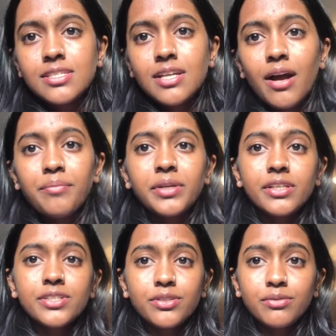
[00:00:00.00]

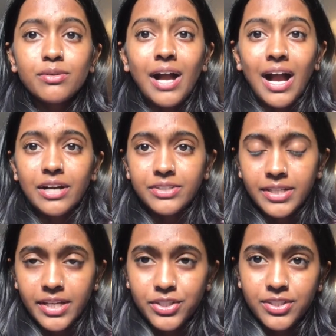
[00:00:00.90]
Coming to
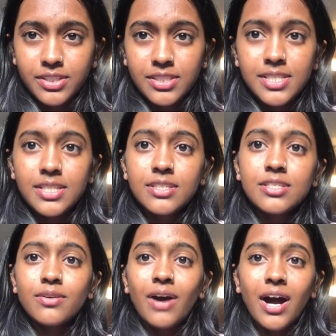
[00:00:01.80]
accreditations,
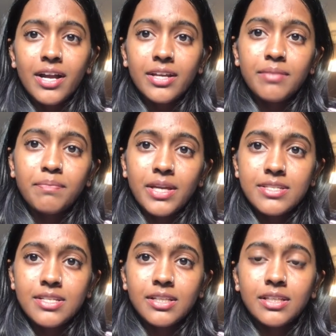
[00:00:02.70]
so I
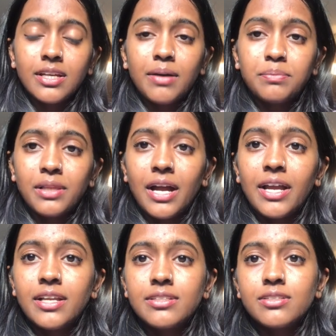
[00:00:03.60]
basically
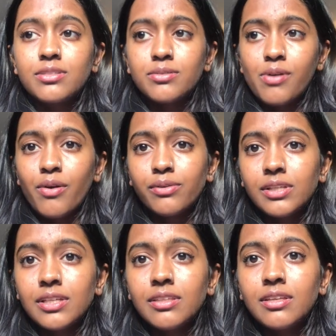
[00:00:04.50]
applied to
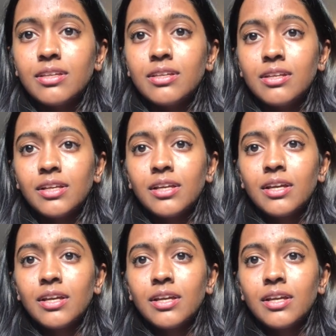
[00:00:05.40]
only the